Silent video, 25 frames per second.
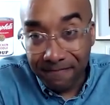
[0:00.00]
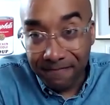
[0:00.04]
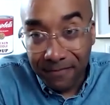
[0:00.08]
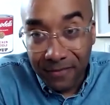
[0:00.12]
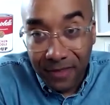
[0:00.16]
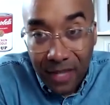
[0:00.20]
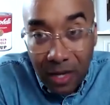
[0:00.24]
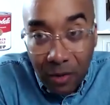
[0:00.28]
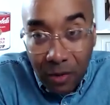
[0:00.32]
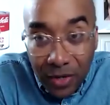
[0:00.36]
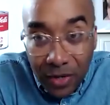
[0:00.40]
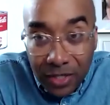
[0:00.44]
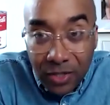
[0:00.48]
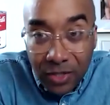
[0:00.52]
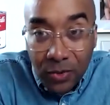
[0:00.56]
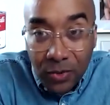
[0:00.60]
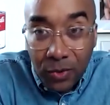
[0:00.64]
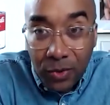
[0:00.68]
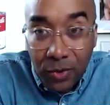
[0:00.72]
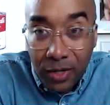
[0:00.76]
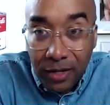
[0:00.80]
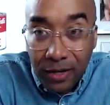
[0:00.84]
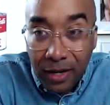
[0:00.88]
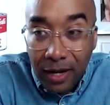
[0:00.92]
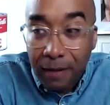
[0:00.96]
I went to
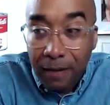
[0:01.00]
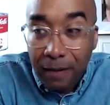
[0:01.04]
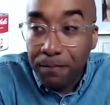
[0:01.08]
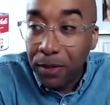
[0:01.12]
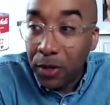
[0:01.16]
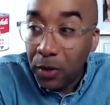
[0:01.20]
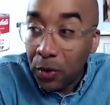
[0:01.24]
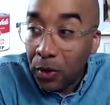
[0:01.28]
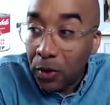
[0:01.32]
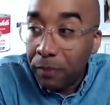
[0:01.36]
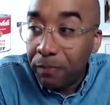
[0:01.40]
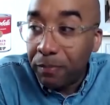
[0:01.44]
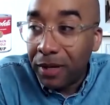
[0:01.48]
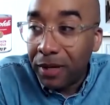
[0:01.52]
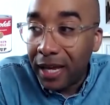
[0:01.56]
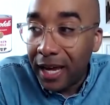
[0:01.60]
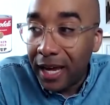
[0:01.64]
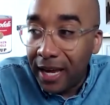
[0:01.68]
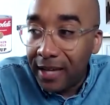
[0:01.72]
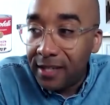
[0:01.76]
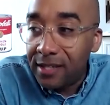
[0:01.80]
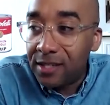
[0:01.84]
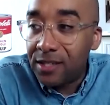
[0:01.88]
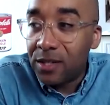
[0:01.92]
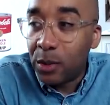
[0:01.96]
a pure play
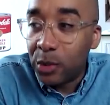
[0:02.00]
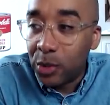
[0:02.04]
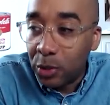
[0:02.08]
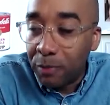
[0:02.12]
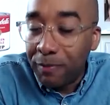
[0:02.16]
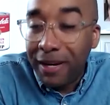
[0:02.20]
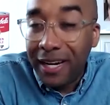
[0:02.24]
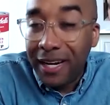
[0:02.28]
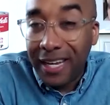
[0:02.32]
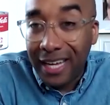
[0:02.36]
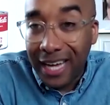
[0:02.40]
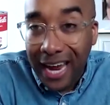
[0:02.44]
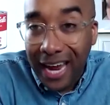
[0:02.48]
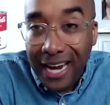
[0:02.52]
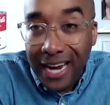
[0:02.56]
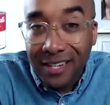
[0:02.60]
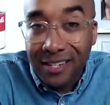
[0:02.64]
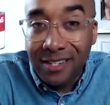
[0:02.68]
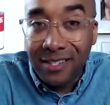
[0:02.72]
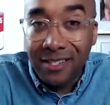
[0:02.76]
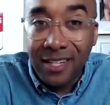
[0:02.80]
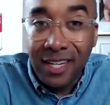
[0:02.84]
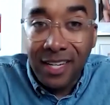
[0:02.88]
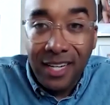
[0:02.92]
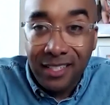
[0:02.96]
social media
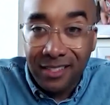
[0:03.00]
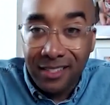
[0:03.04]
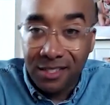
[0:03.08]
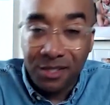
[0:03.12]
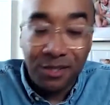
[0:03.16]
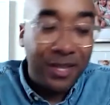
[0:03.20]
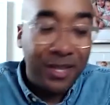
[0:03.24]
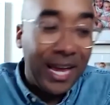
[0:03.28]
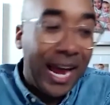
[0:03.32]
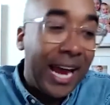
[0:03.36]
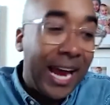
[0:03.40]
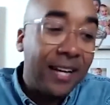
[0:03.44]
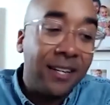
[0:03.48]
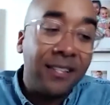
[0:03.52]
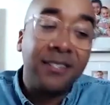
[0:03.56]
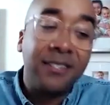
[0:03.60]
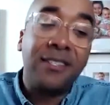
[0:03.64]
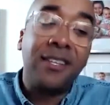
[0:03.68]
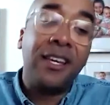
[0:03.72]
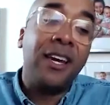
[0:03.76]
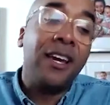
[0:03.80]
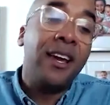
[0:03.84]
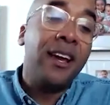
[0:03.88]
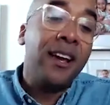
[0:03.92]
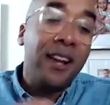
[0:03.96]
agency. So the
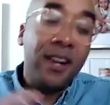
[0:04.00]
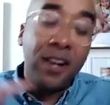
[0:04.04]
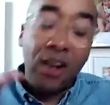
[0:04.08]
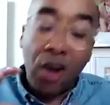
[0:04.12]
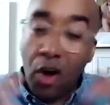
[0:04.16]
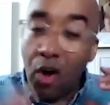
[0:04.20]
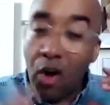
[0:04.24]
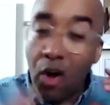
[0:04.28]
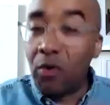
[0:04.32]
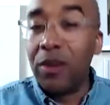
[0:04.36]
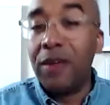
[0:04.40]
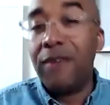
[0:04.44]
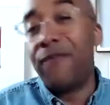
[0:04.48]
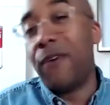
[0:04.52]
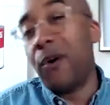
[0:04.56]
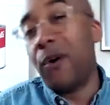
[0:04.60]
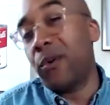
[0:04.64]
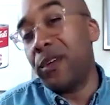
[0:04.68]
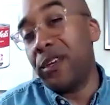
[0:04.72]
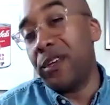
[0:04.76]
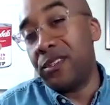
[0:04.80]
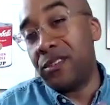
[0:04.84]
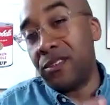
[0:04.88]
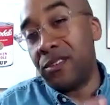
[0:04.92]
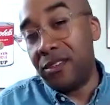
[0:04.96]
agency only
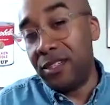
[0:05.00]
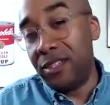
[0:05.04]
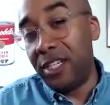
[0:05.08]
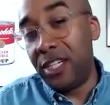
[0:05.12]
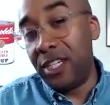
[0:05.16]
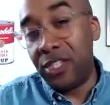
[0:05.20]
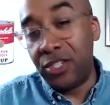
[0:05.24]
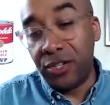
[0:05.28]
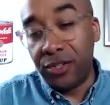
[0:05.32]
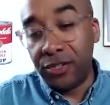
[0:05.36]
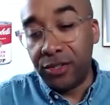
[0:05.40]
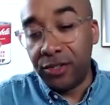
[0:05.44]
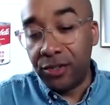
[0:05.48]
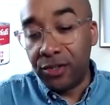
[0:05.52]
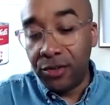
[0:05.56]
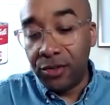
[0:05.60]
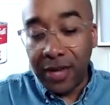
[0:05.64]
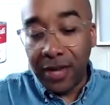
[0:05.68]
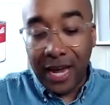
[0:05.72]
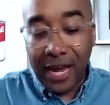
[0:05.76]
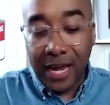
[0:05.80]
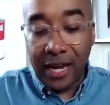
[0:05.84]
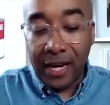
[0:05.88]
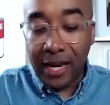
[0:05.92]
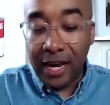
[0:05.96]
focused on digital
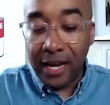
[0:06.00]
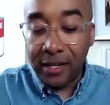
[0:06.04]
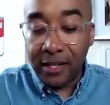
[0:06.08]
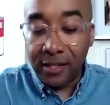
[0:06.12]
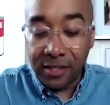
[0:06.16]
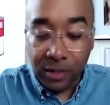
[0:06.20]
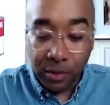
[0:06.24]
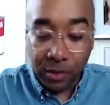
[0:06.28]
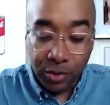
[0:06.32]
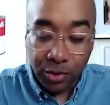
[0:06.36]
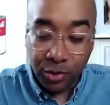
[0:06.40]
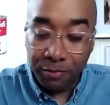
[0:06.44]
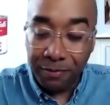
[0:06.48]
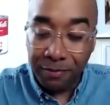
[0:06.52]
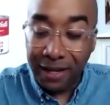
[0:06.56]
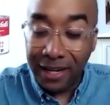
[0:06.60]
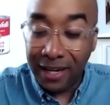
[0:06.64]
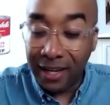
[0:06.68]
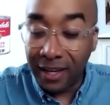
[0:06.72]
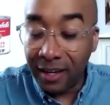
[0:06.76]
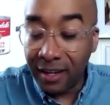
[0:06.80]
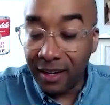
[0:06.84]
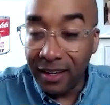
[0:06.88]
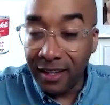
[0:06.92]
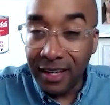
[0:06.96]
and social
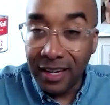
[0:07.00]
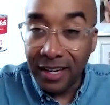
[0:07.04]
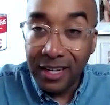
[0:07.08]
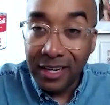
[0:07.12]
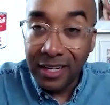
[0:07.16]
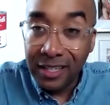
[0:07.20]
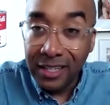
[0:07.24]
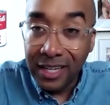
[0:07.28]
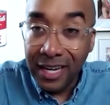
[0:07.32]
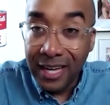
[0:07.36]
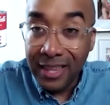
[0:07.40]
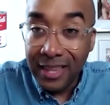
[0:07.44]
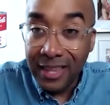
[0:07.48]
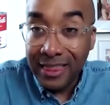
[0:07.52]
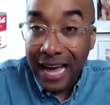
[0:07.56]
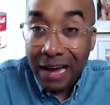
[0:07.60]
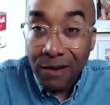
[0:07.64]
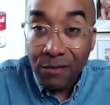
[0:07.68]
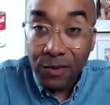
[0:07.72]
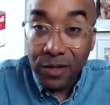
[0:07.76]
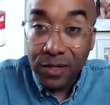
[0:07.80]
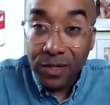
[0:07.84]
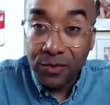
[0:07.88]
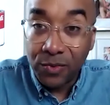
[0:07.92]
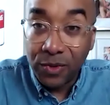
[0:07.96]
media. And that
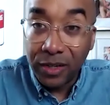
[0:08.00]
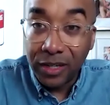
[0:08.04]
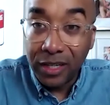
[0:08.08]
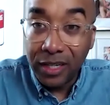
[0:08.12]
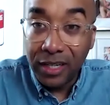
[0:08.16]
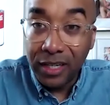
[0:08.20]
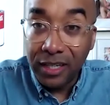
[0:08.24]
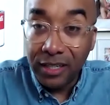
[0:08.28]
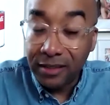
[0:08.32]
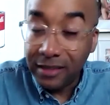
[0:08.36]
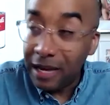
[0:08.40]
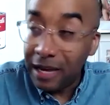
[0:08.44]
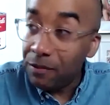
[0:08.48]
was really